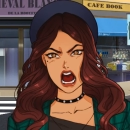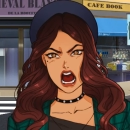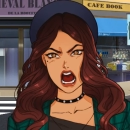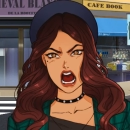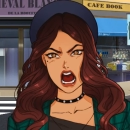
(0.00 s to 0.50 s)

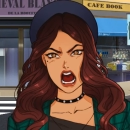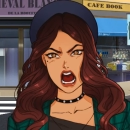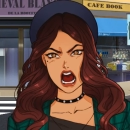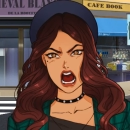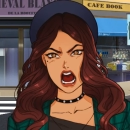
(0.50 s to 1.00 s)

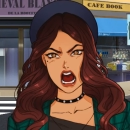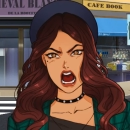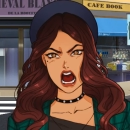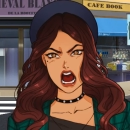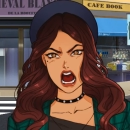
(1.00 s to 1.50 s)

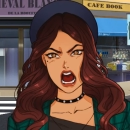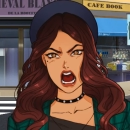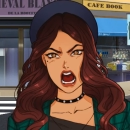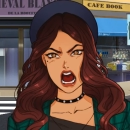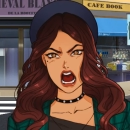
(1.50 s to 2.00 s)

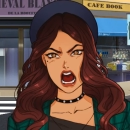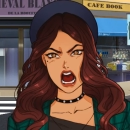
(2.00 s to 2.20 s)
Nothing is said.